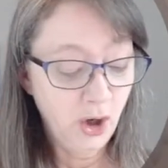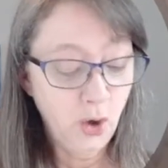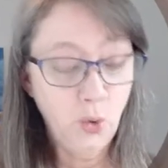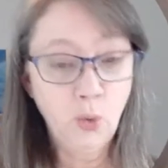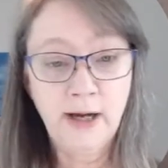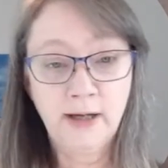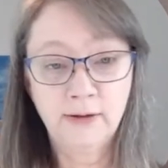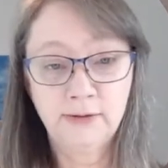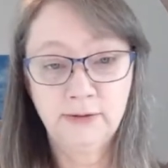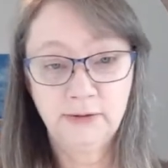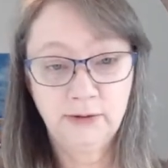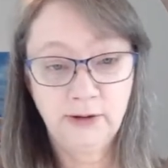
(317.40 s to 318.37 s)

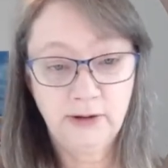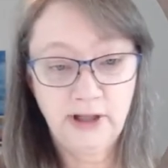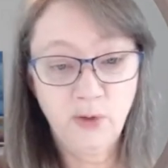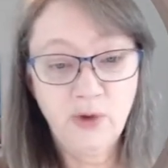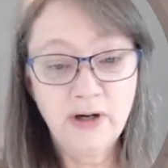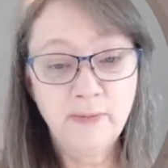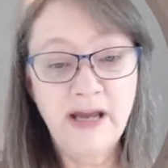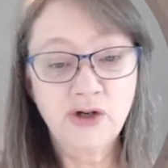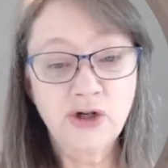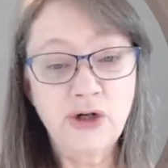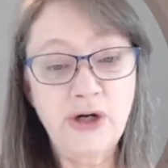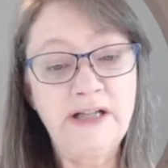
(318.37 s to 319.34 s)
Well, I want to make
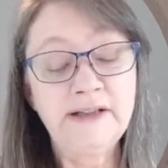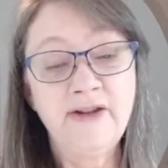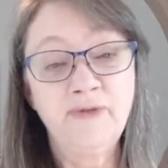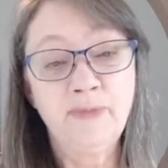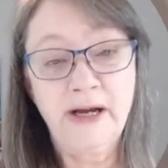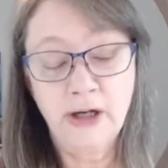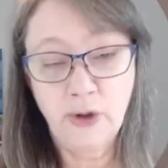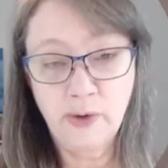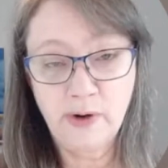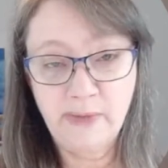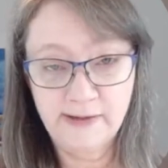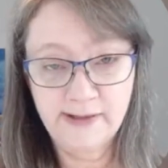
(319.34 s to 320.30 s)
sure I leave my
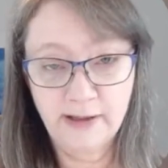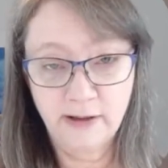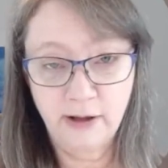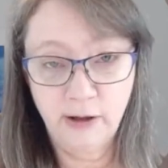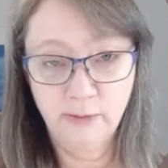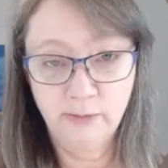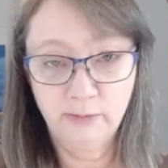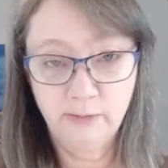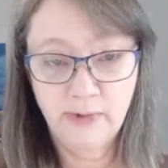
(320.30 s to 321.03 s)
OMS at home.